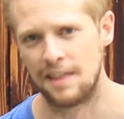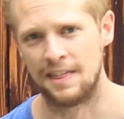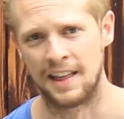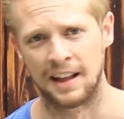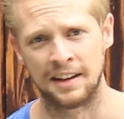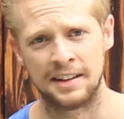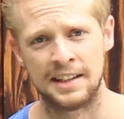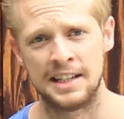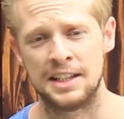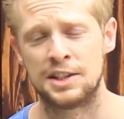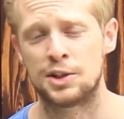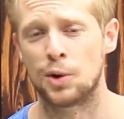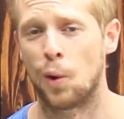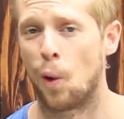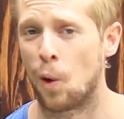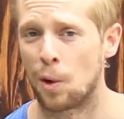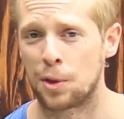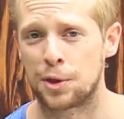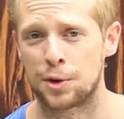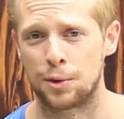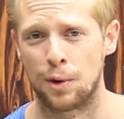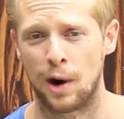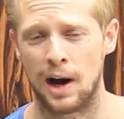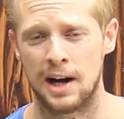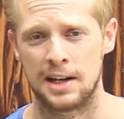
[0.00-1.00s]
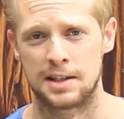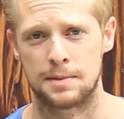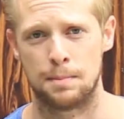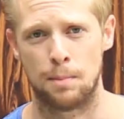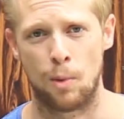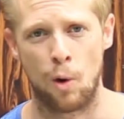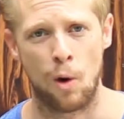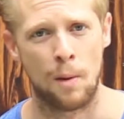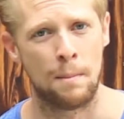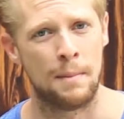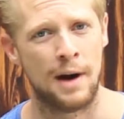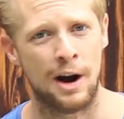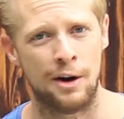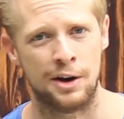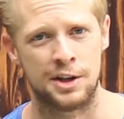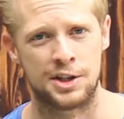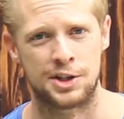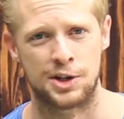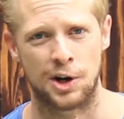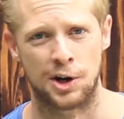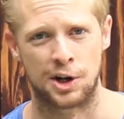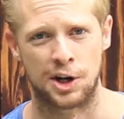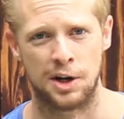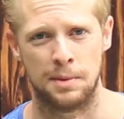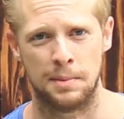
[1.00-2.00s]
They'll need to authorize more marriage
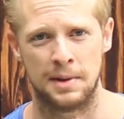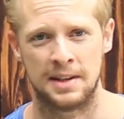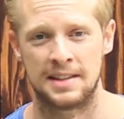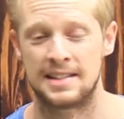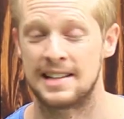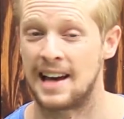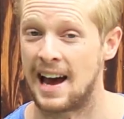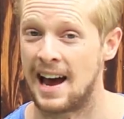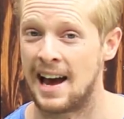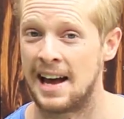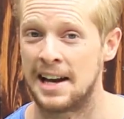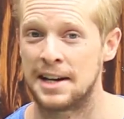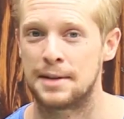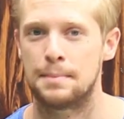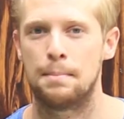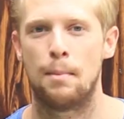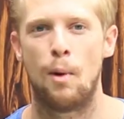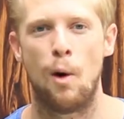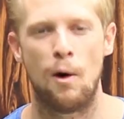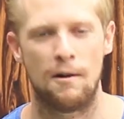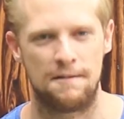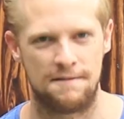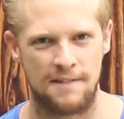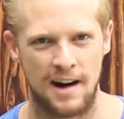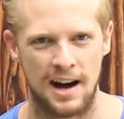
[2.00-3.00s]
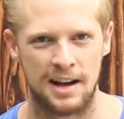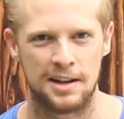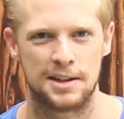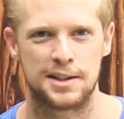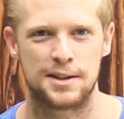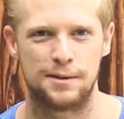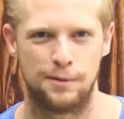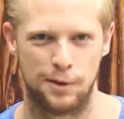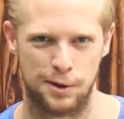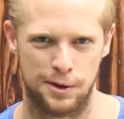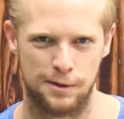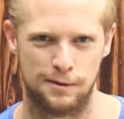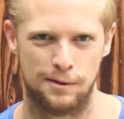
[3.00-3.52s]
documents and more files for